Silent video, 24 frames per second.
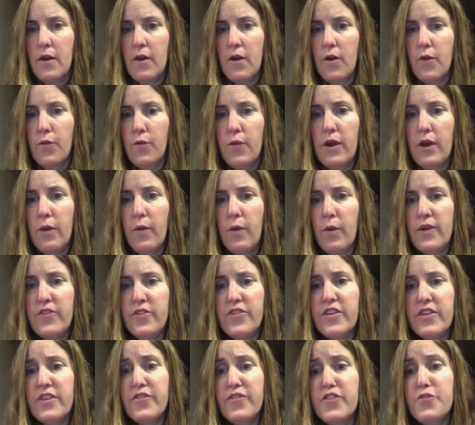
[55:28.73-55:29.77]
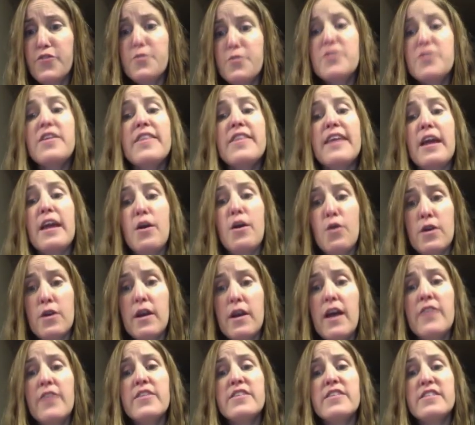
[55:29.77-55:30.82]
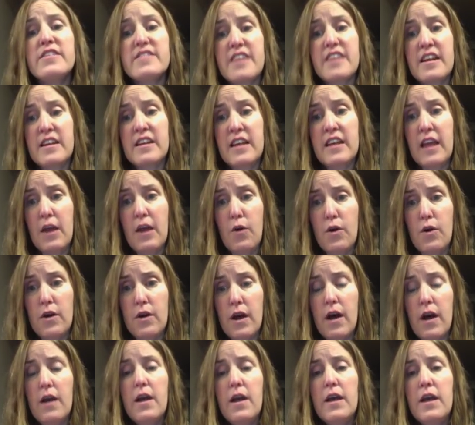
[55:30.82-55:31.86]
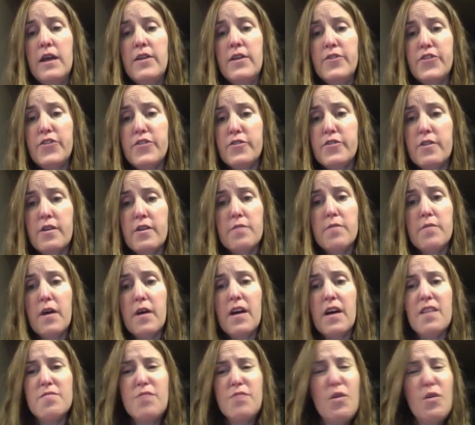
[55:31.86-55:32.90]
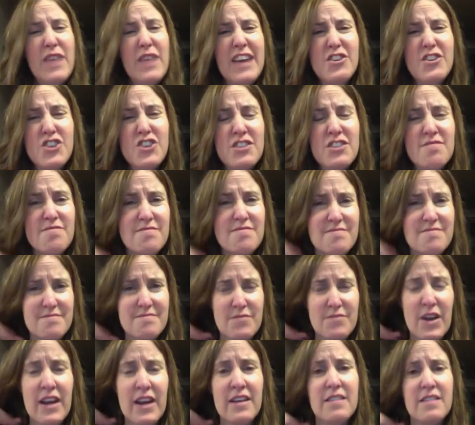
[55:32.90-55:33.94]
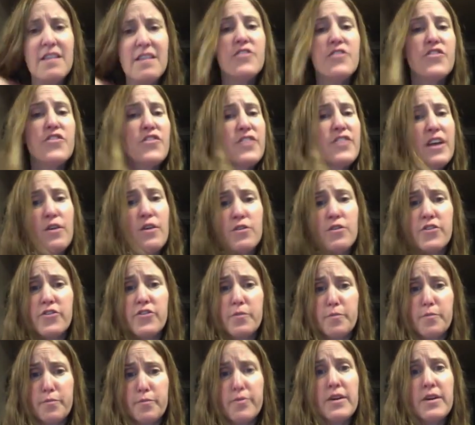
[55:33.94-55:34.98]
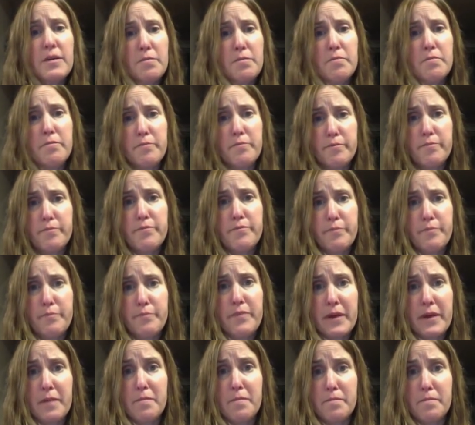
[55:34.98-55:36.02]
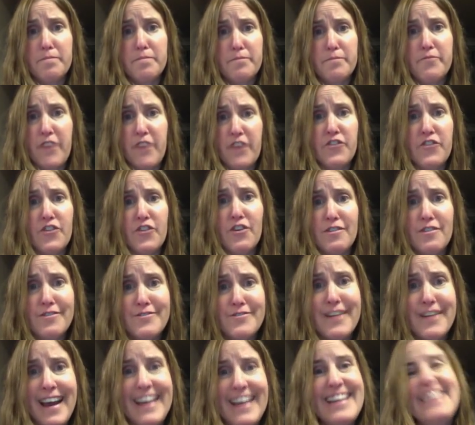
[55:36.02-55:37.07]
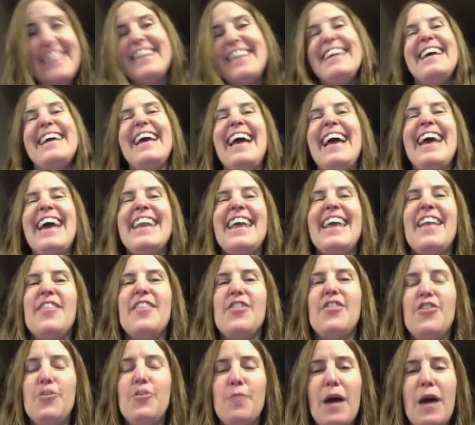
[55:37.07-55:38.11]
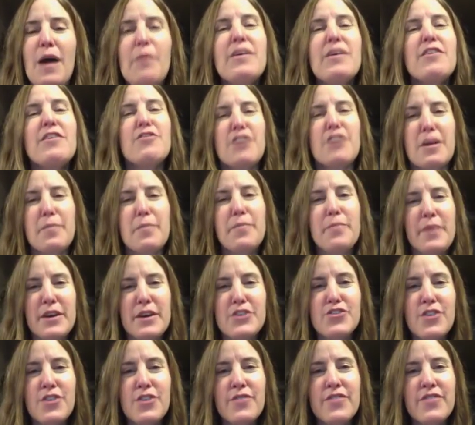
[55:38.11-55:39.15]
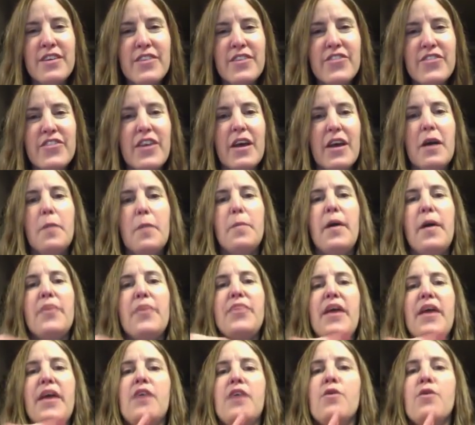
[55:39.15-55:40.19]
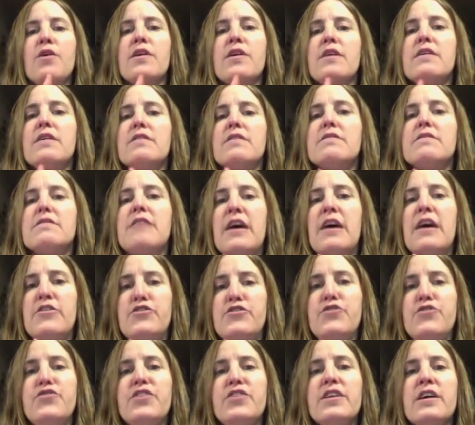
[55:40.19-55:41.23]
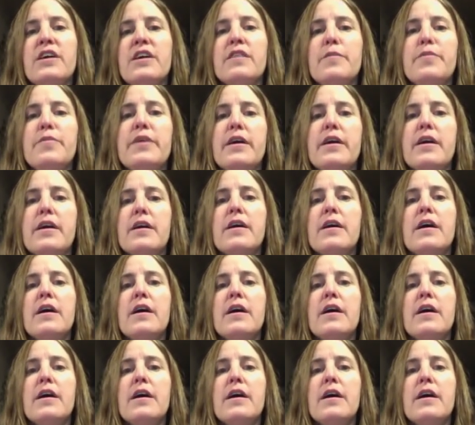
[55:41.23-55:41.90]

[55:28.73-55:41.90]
Ria, what is the difference between the aorta and the descending aorta? It's location, right? So the aorta is a pretty big vessel, right? And you might want to look at a picture of this, but the aorta, as you've seen on the pig,